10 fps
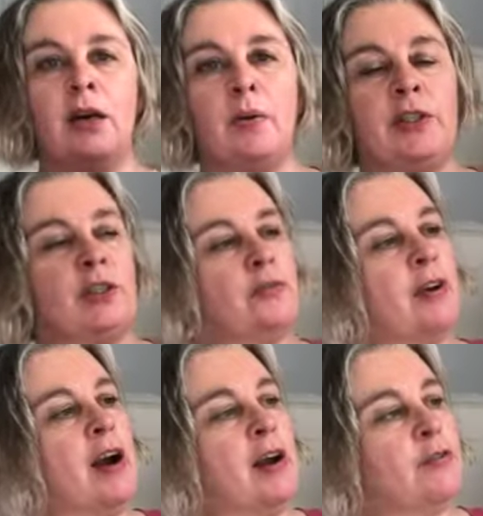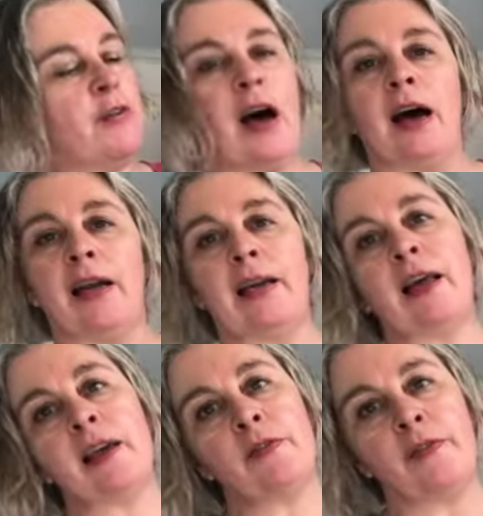which is very fine,
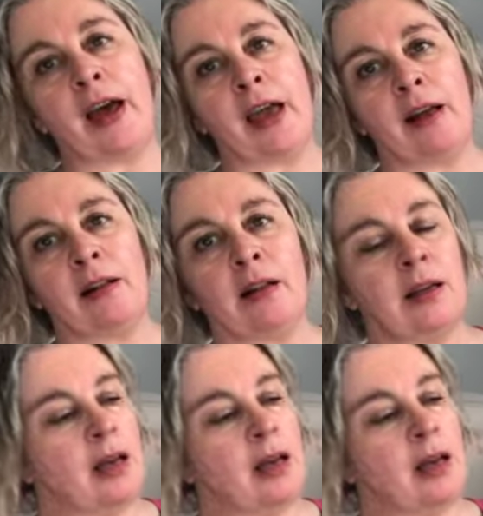like a veil.